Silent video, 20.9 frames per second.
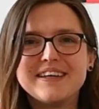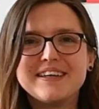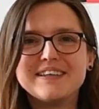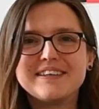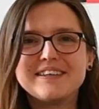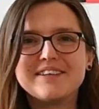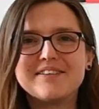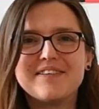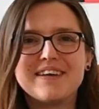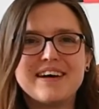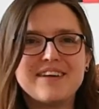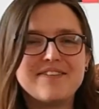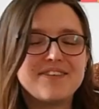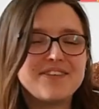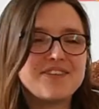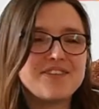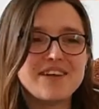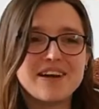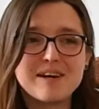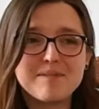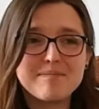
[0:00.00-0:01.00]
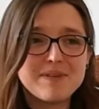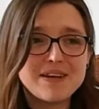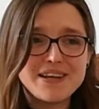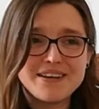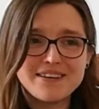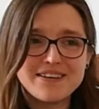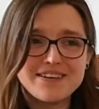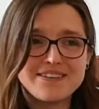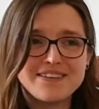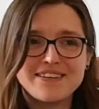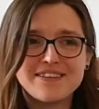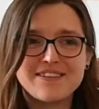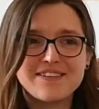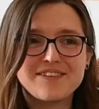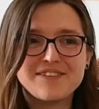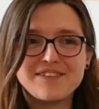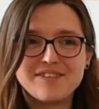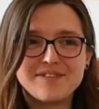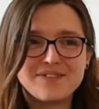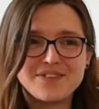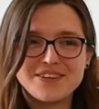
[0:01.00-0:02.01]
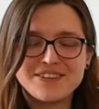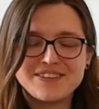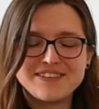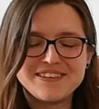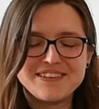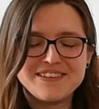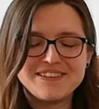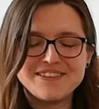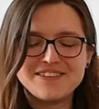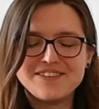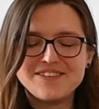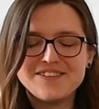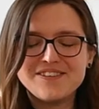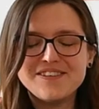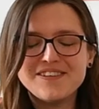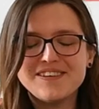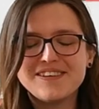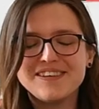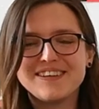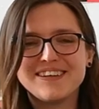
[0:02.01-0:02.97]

So whatever drama you're going through at 42,